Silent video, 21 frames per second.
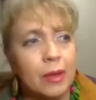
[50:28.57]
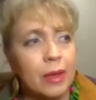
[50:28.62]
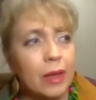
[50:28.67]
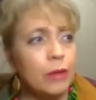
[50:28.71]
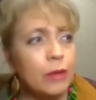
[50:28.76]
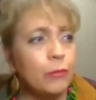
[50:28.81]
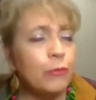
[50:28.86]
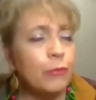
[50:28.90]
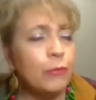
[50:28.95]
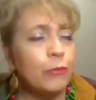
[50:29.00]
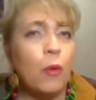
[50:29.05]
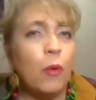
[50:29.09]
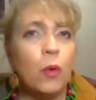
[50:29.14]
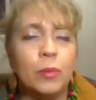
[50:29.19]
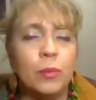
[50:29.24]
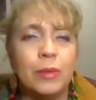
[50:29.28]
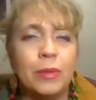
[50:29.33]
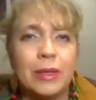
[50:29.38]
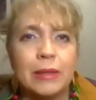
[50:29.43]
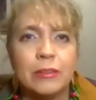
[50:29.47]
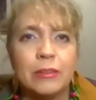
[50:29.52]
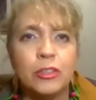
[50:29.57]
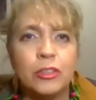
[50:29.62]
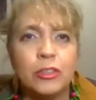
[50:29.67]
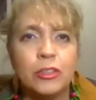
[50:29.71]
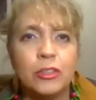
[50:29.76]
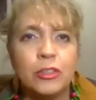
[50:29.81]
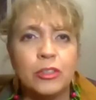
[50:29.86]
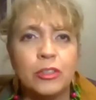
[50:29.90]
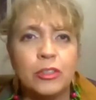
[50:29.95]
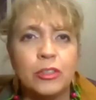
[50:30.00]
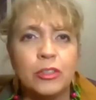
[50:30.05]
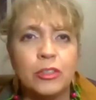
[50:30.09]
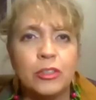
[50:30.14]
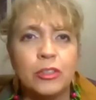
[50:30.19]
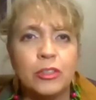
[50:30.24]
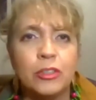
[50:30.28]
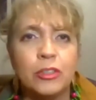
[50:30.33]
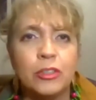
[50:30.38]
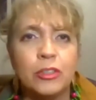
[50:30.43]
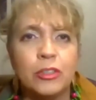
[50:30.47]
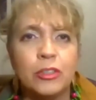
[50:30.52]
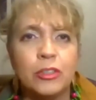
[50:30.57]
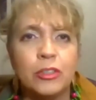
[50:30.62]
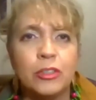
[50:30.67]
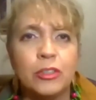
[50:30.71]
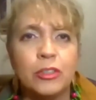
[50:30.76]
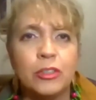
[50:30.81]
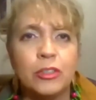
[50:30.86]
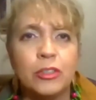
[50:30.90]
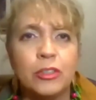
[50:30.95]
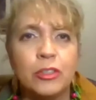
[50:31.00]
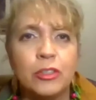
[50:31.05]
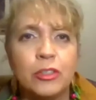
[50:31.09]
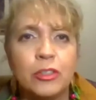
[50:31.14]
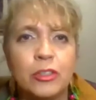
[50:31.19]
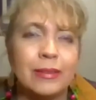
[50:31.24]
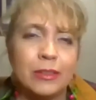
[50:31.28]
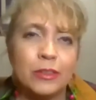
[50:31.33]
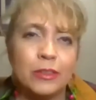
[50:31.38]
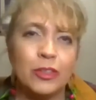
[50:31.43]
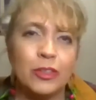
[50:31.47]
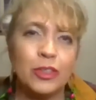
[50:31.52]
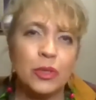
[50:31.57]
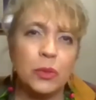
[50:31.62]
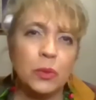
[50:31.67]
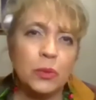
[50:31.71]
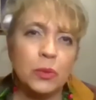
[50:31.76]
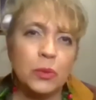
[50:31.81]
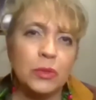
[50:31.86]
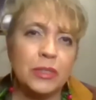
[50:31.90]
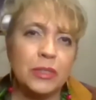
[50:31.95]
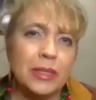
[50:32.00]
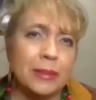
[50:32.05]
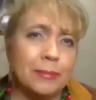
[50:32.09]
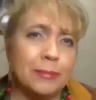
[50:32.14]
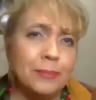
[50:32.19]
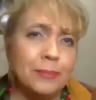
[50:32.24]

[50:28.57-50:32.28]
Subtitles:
informed and educated in schools, and